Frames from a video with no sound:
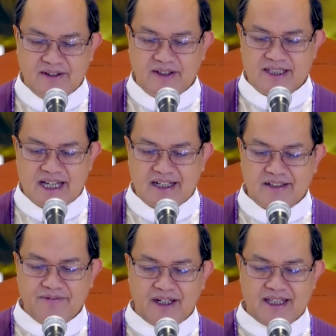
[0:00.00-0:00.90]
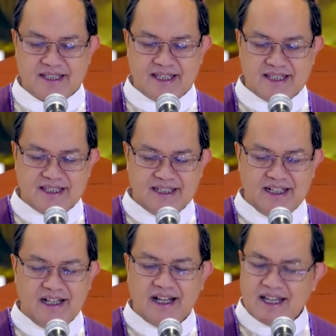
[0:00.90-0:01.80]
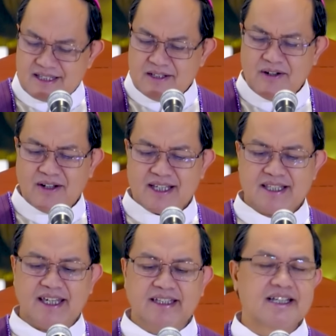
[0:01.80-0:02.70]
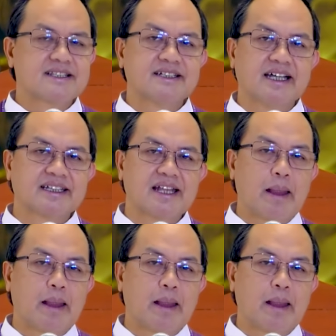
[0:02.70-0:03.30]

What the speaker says: or sacrifices as long as he does not